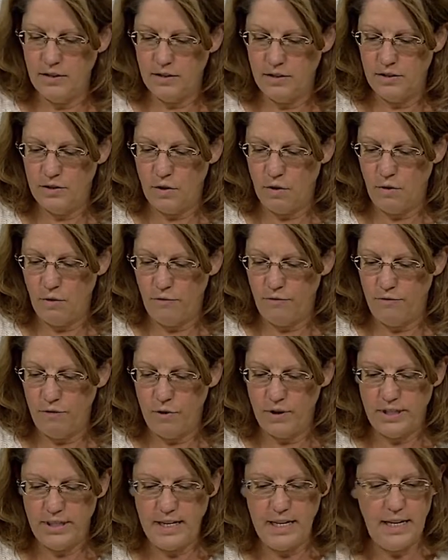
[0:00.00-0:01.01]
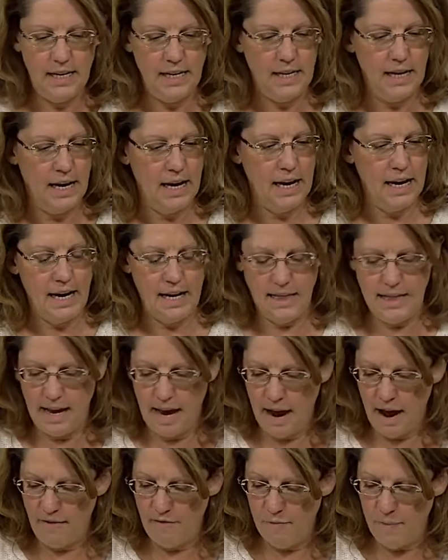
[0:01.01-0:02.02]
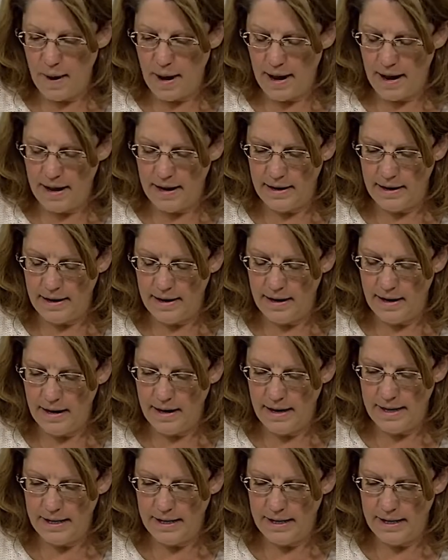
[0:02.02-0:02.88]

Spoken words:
So 14, they have been